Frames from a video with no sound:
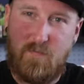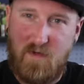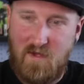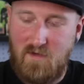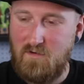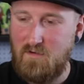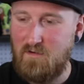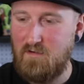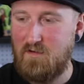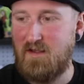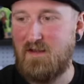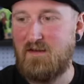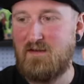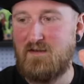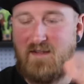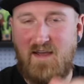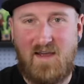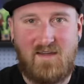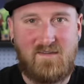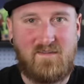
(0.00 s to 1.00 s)
build
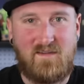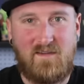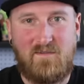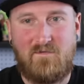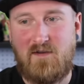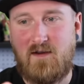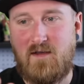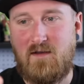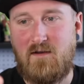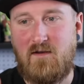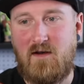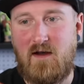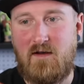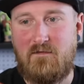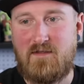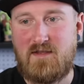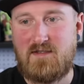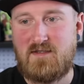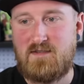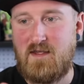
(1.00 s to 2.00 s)
and testing video
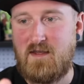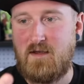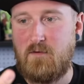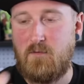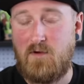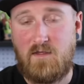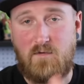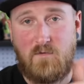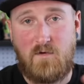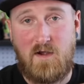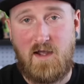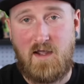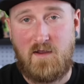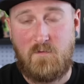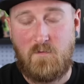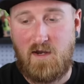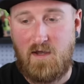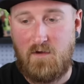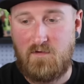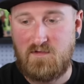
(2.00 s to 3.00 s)
of this thing with
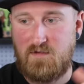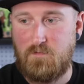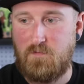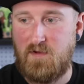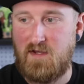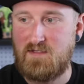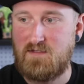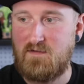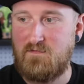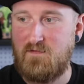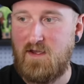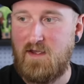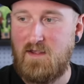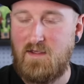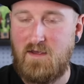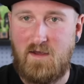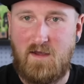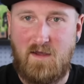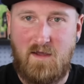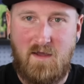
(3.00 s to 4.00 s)
Ryan when I was in
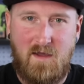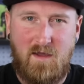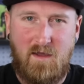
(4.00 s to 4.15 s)
Pennsylvania.